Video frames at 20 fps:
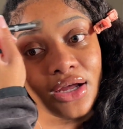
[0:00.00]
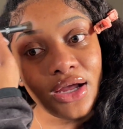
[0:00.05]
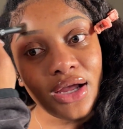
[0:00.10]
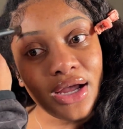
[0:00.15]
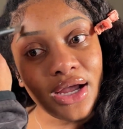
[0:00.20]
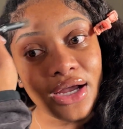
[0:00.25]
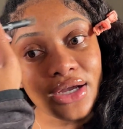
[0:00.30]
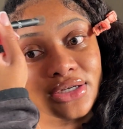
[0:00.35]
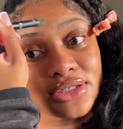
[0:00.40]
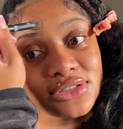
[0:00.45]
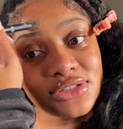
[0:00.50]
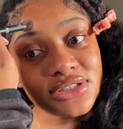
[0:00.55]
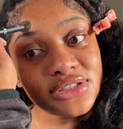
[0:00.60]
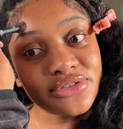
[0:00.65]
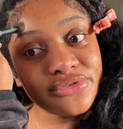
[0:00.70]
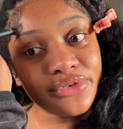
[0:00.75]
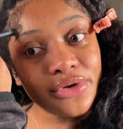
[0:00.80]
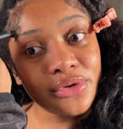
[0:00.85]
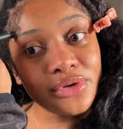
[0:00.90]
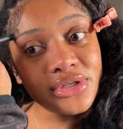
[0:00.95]
I could
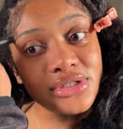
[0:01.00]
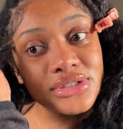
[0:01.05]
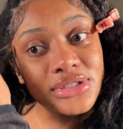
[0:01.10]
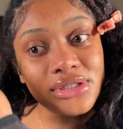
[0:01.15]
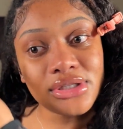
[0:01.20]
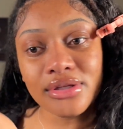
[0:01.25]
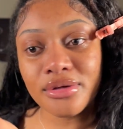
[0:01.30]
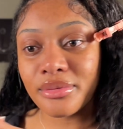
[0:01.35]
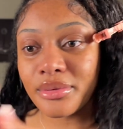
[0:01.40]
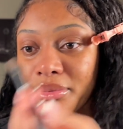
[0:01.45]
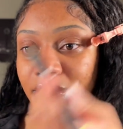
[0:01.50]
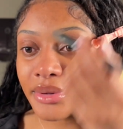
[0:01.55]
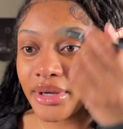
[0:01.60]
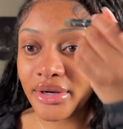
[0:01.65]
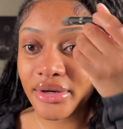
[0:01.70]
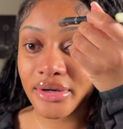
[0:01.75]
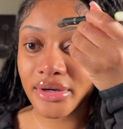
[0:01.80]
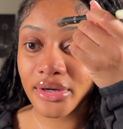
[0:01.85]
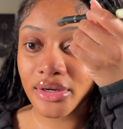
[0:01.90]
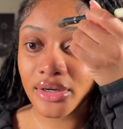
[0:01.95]
just focus a little bit
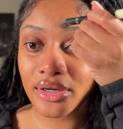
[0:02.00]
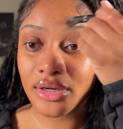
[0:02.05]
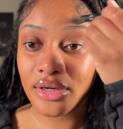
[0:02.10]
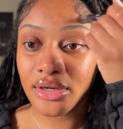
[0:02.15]
better,